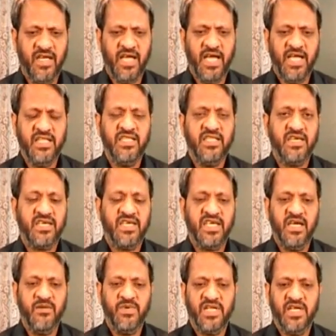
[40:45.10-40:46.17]
and the
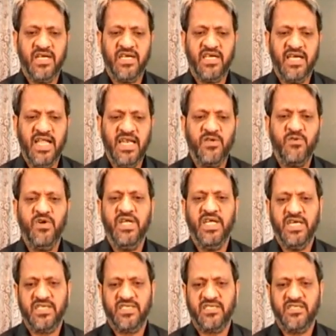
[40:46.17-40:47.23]
camera
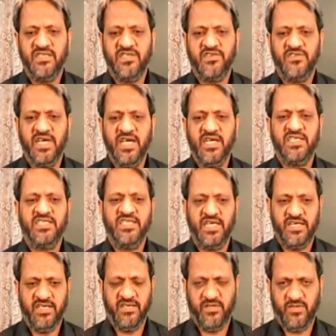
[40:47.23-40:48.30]
calculates the right
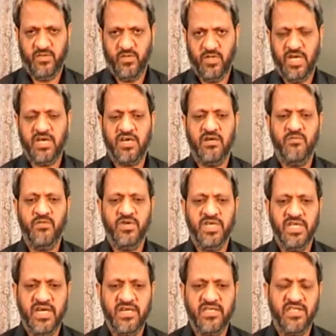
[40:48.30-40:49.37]
setting to
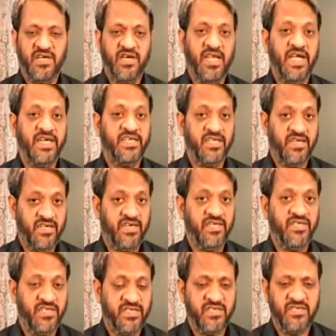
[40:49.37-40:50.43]
accommodate the lighting
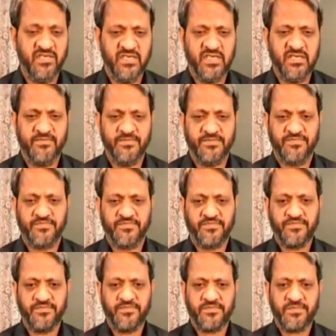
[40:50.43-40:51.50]
conditions.
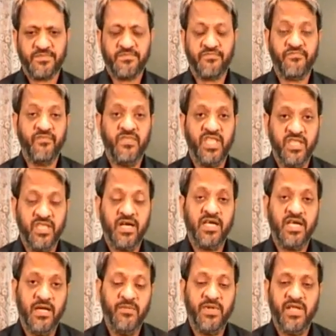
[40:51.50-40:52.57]
The
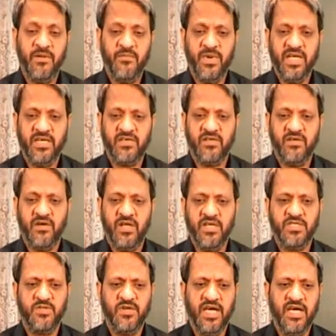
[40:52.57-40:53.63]
camera might
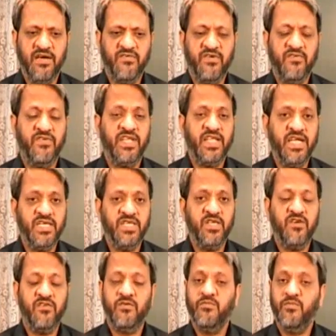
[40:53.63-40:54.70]
also have a variety
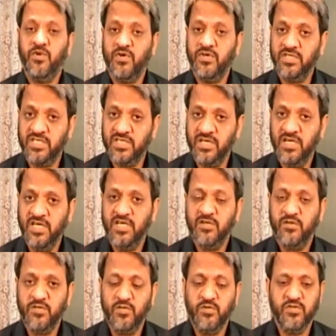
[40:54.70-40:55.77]
of modes
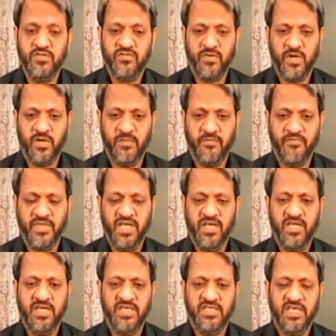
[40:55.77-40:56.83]
to choose from
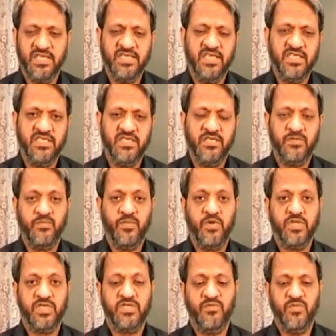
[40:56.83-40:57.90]
such as
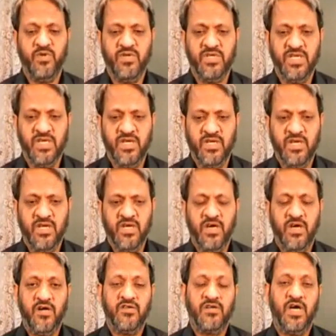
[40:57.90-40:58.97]
sports mode
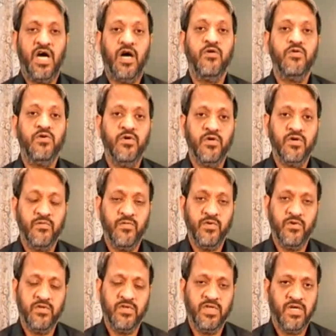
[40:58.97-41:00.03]
or outdoor
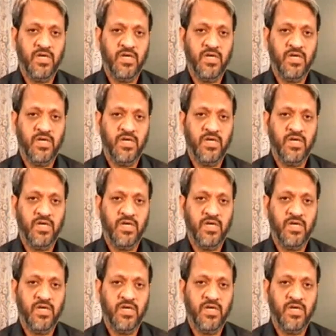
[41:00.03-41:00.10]
mode